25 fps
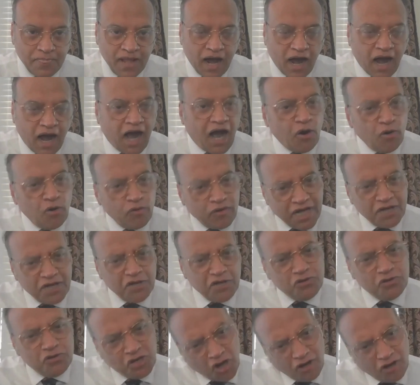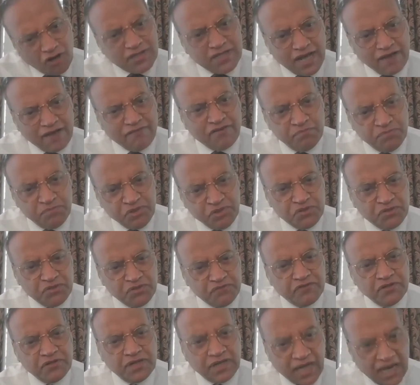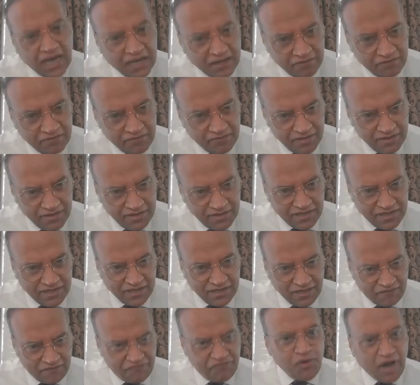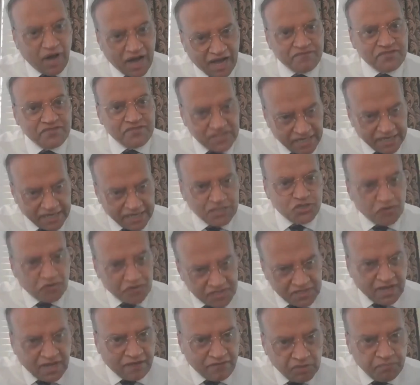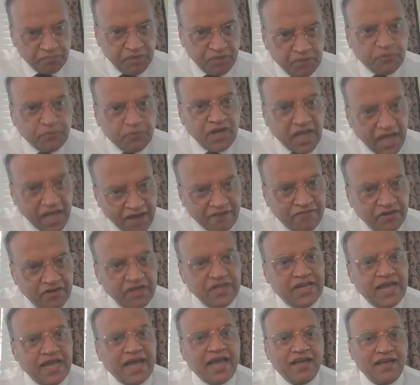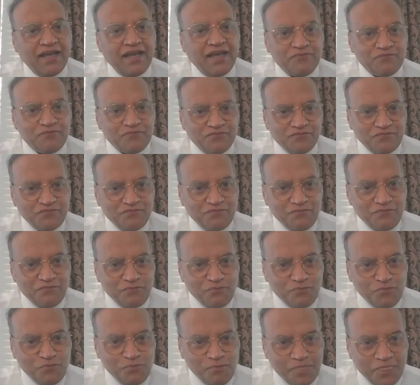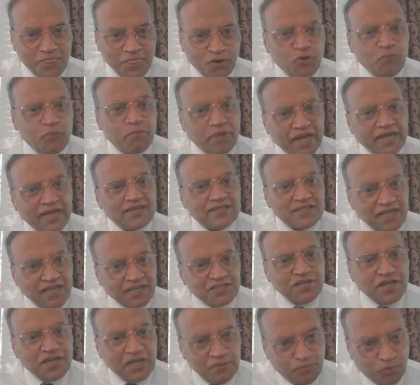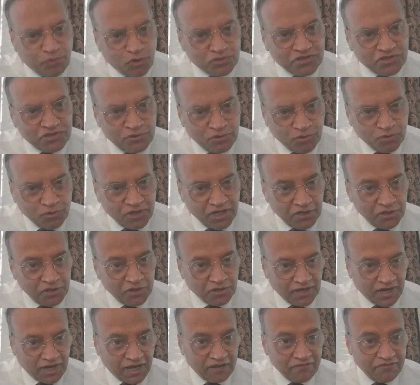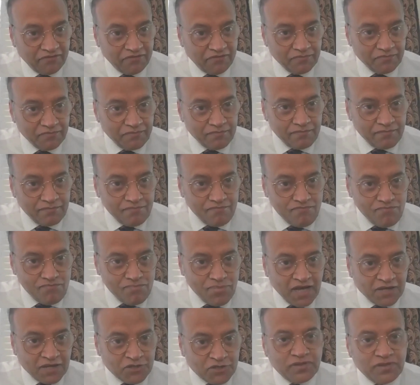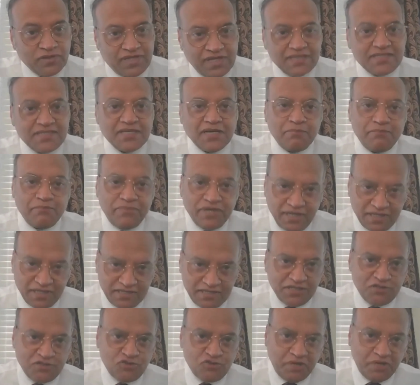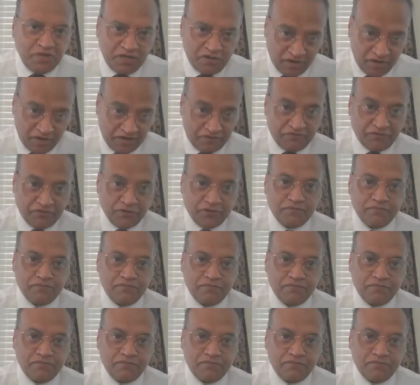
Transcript: How can you not have a beautiful life if you have six or seven people every day who played such an important role in your life. So, this ability to be grateful